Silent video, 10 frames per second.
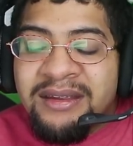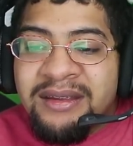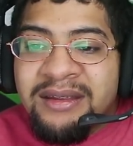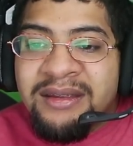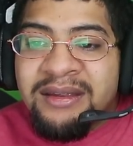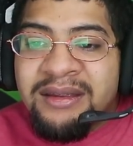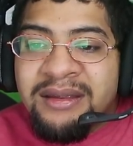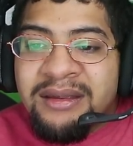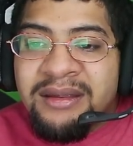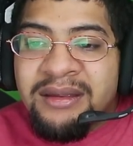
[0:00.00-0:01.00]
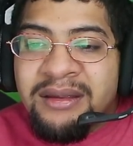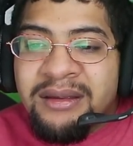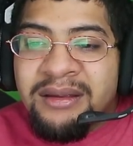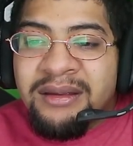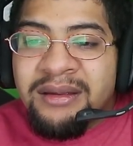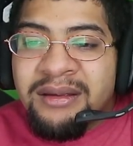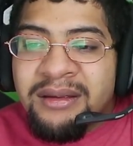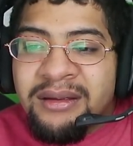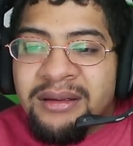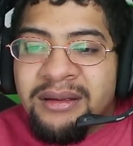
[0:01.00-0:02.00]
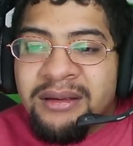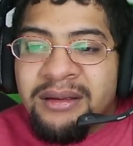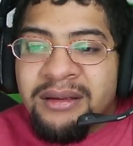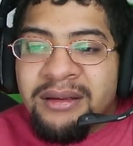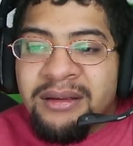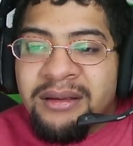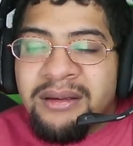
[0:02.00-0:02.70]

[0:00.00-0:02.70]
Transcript: (silence)